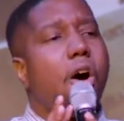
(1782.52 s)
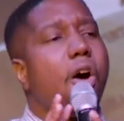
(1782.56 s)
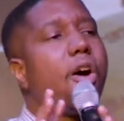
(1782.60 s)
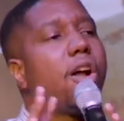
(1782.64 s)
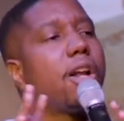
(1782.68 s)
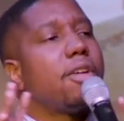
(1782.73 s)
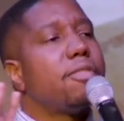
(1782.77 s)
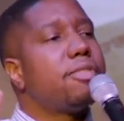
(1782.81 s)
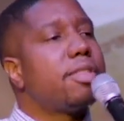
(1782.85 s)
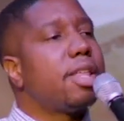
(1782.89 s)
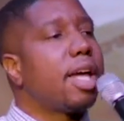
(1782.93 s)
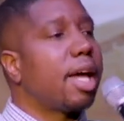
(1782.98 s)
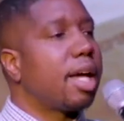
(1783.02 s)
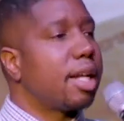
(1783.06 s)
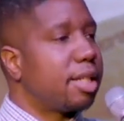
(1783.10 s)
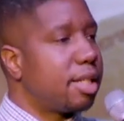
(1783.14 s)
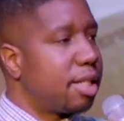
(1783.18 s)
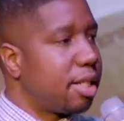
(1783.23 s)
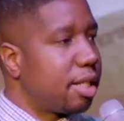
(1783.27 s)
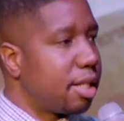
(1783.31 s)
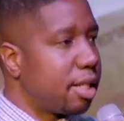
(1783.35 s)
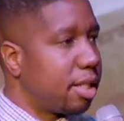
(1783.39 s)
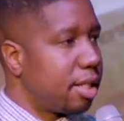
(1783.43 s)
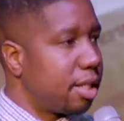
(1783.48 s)
all of
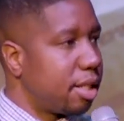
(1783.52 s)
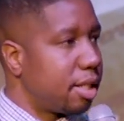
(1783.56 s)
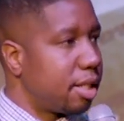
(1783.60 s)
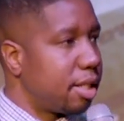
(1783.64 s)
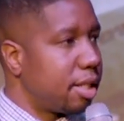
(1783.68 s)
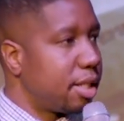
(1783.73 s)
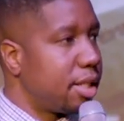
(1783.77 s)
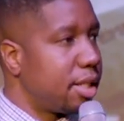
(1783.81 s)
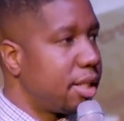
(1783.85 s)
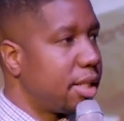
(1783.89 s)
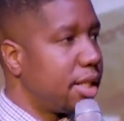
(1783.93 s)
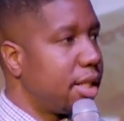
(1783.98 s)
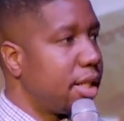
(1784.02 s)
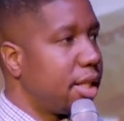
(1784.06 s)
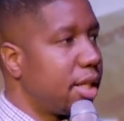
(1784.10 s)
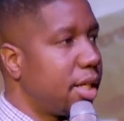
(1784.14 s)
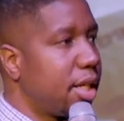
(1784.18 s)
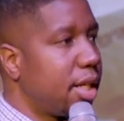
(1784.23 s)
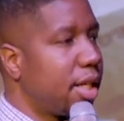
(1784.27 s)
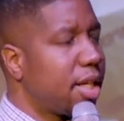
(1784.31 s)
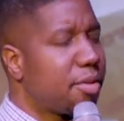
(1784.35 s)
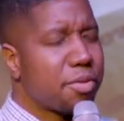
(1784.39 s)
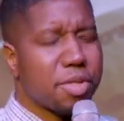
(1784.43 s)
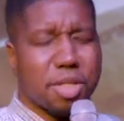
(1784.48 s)
that,
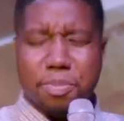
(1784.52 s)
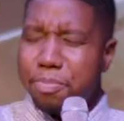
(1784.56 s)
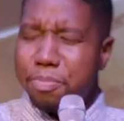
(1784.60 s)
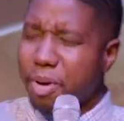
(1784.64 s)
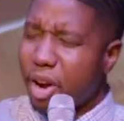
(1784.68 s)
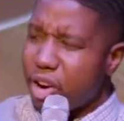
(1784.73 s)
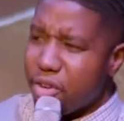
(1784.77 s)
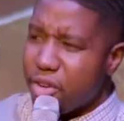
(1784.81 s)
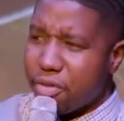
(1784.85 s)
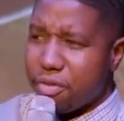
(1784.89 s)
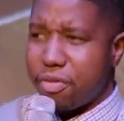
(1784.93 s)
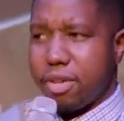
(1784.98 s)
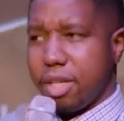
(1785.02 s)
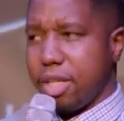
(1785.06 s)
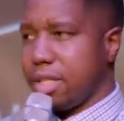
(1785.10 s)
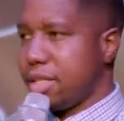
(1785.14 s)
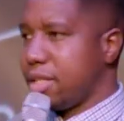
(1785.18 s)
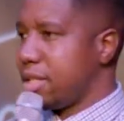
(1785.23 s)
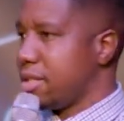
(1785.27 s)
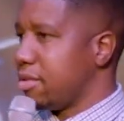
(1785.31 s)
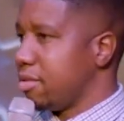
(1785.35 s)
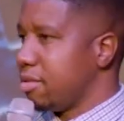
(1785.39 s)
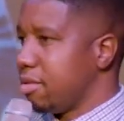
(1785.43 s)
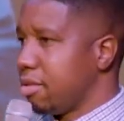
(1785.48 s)

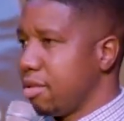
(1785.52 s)
perfect,